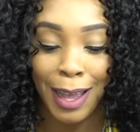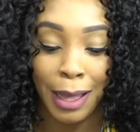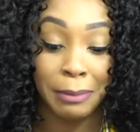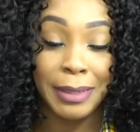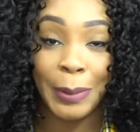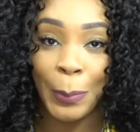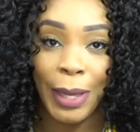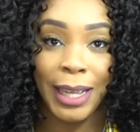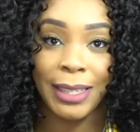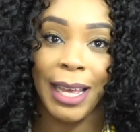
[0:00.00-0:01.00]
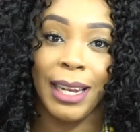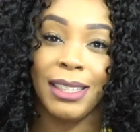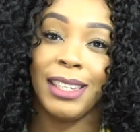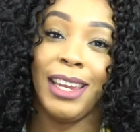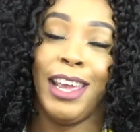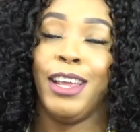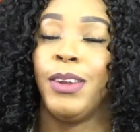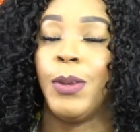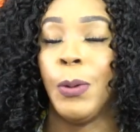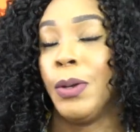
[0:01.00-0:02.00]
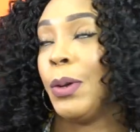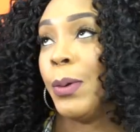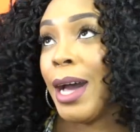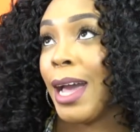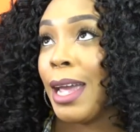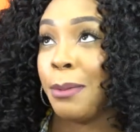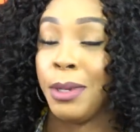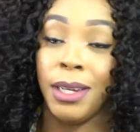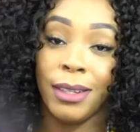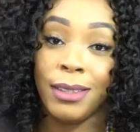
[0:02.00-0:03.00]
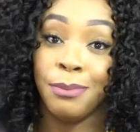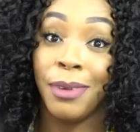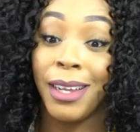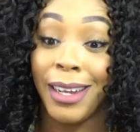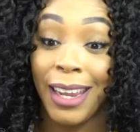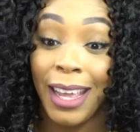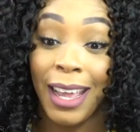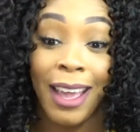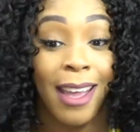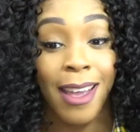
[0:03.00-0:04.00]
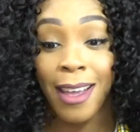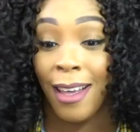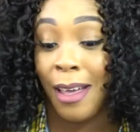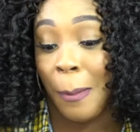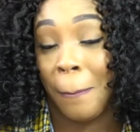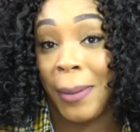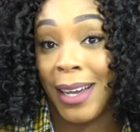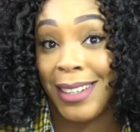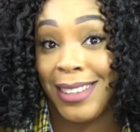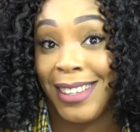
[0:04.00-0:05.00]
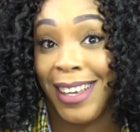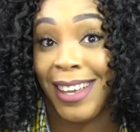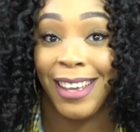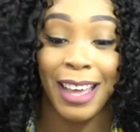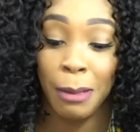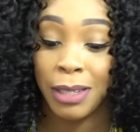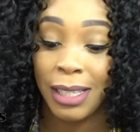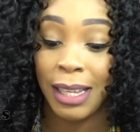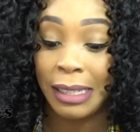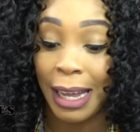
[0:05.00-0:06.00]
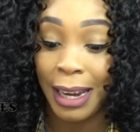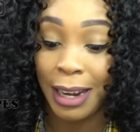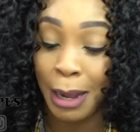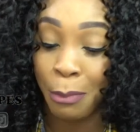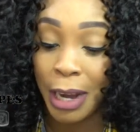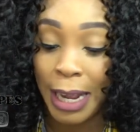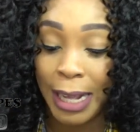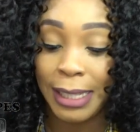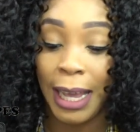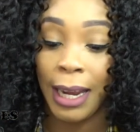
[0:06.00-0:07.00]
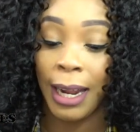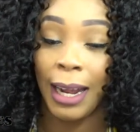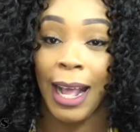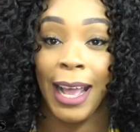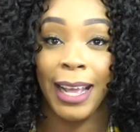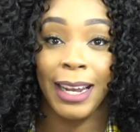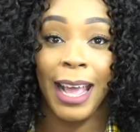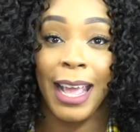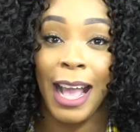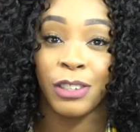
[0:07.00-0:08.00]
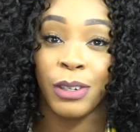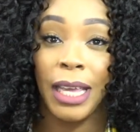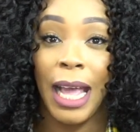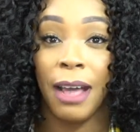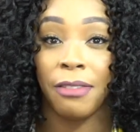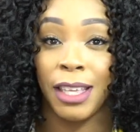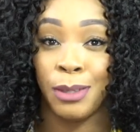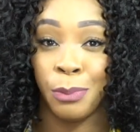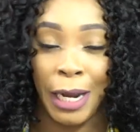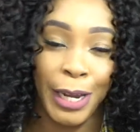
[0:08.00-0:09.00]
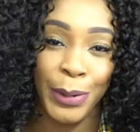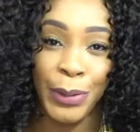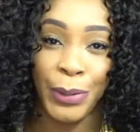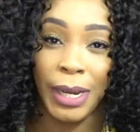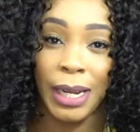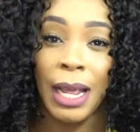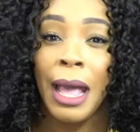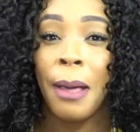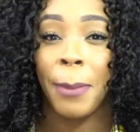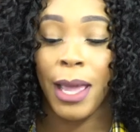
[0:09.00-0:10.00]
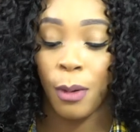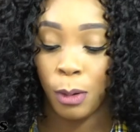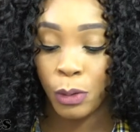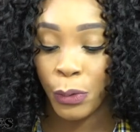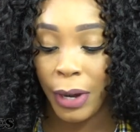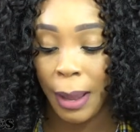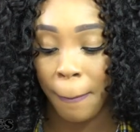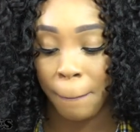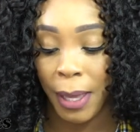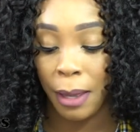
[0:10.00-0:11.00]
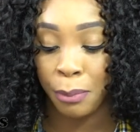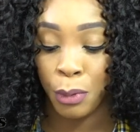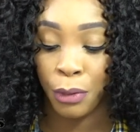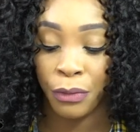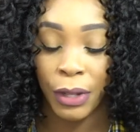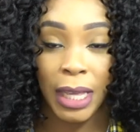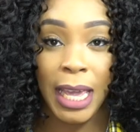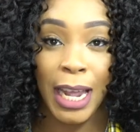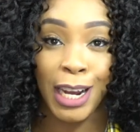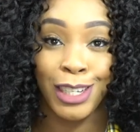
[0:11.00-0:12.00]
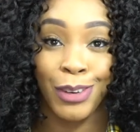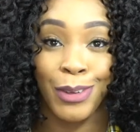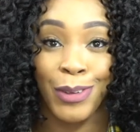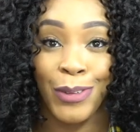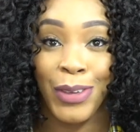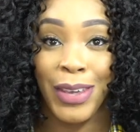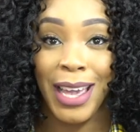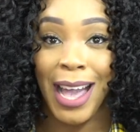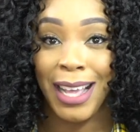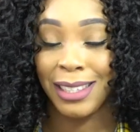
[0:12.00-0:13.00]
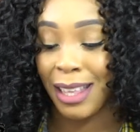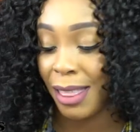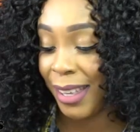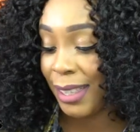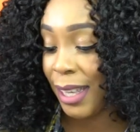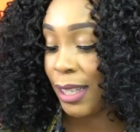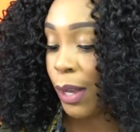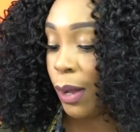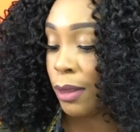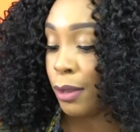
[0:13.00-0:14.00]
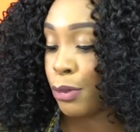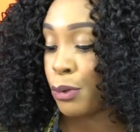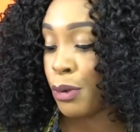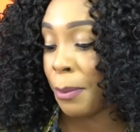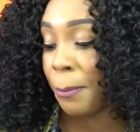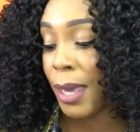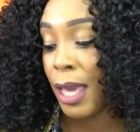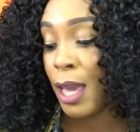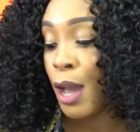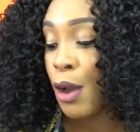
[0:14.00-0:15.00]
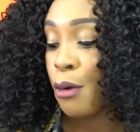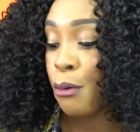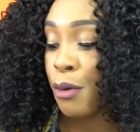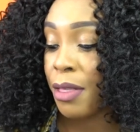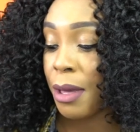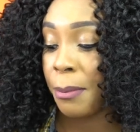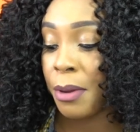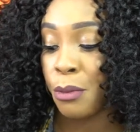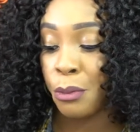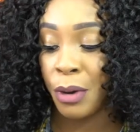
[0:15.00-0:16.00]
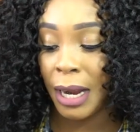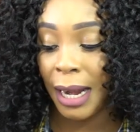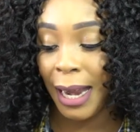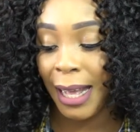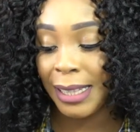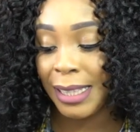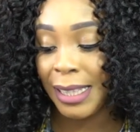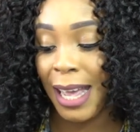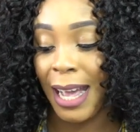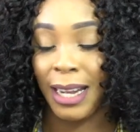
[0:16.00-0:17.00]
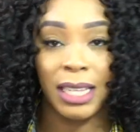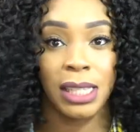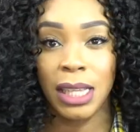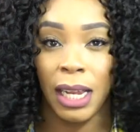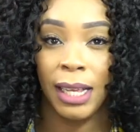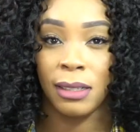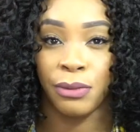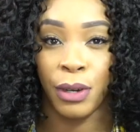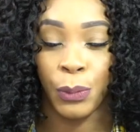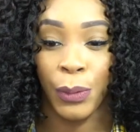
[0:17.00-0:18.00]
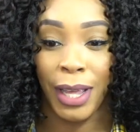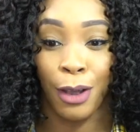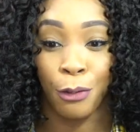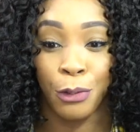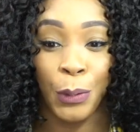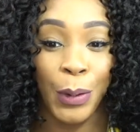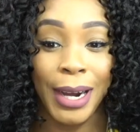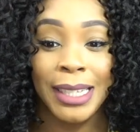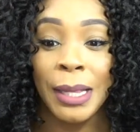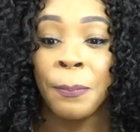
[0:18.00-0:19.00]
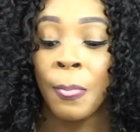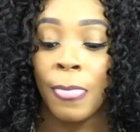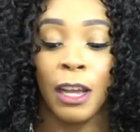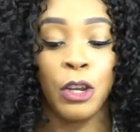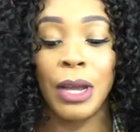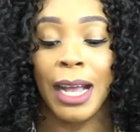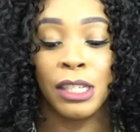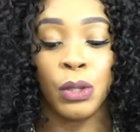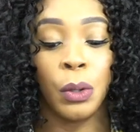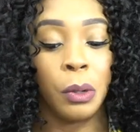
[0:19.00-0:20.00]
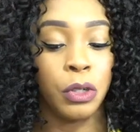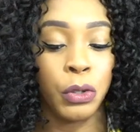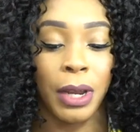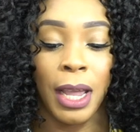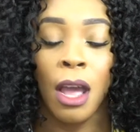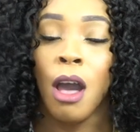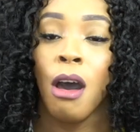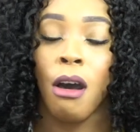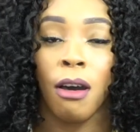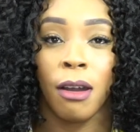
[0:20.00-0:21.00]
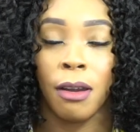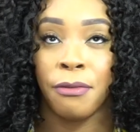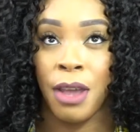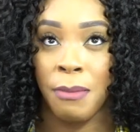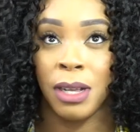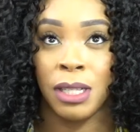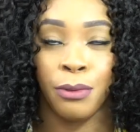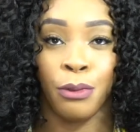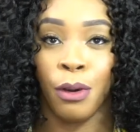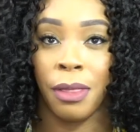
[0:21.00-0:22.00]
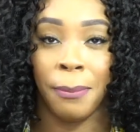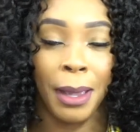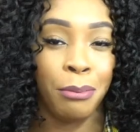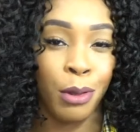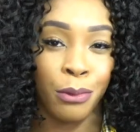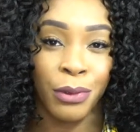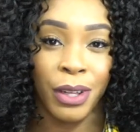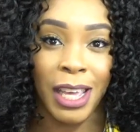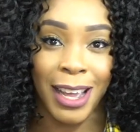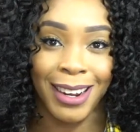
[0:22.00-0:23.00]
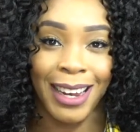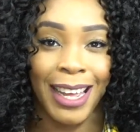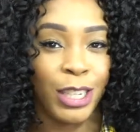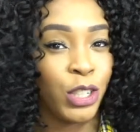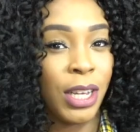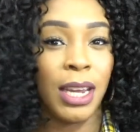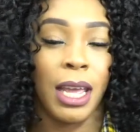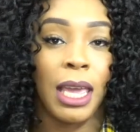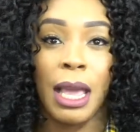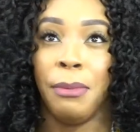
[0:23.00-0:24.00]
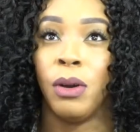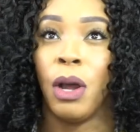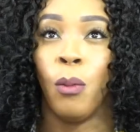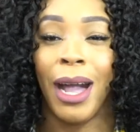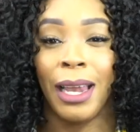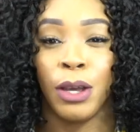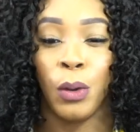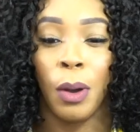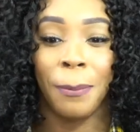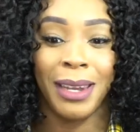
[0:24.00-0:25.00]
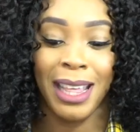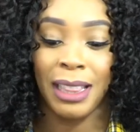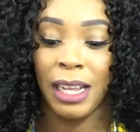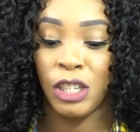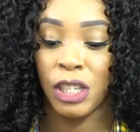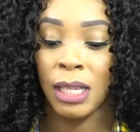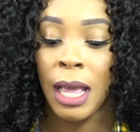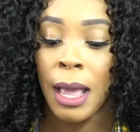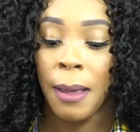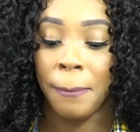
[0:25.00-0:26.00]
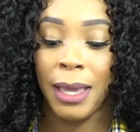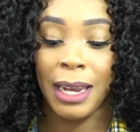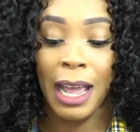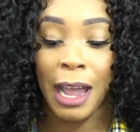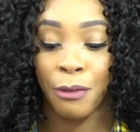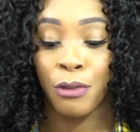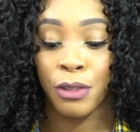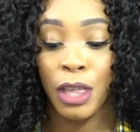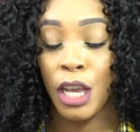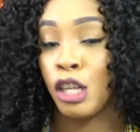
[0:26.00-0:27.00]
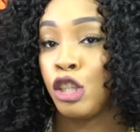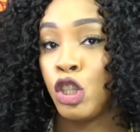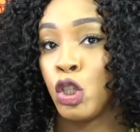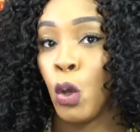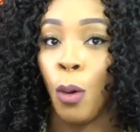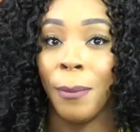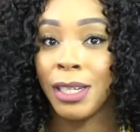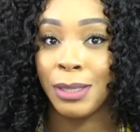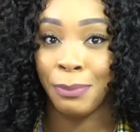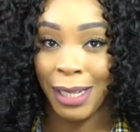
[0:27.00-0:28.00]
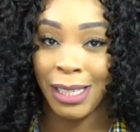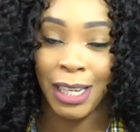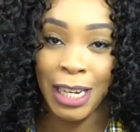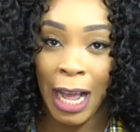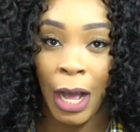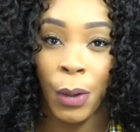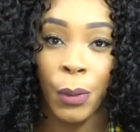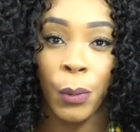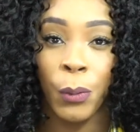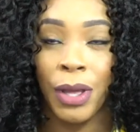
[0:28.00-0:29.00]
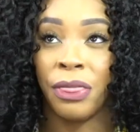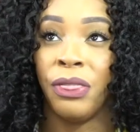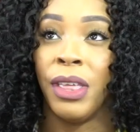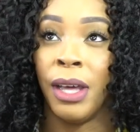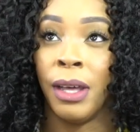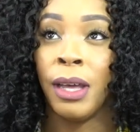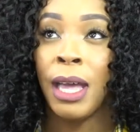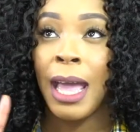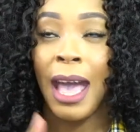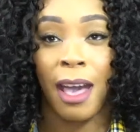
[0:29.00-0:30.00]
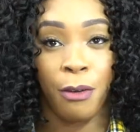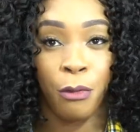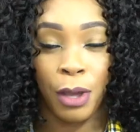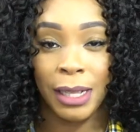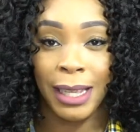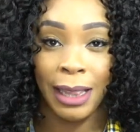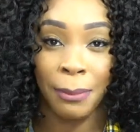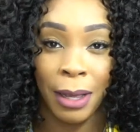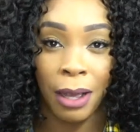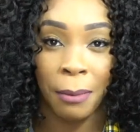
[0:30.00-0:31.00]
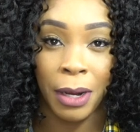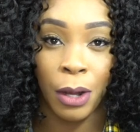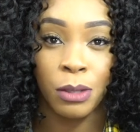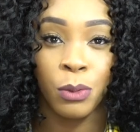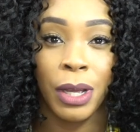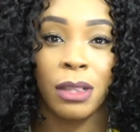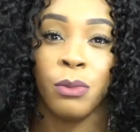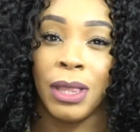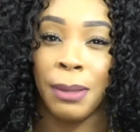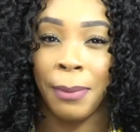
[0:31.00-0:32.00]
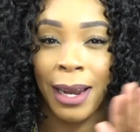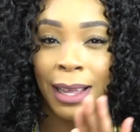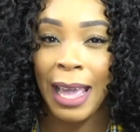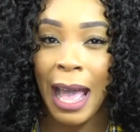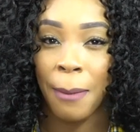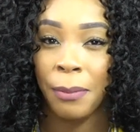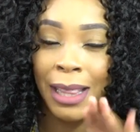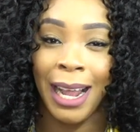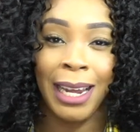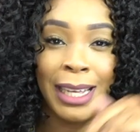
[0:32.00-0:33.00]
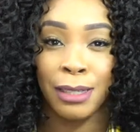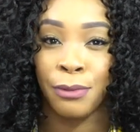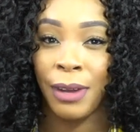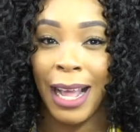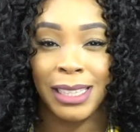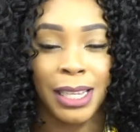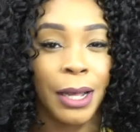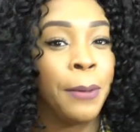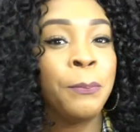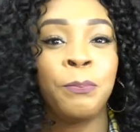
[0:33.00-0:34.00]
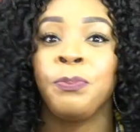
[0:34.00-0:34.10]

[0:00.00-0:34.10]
I'm super excited today. Don't know why. I mean, it's Monday, but I'm just excited. I'm really excited, and I actually have this brand new unit by Outre, Big Beautiful Hair, to review for you guys. This is called the 3B Rhythm Ringlet, and this is a lace front wig, of course. And you guys know Outre are famous for the Big Beautiful Hair collection. It came out a while ago, but then they just made everything so much better now with the half wigs that they've been coming out with the better cap that lays flatter.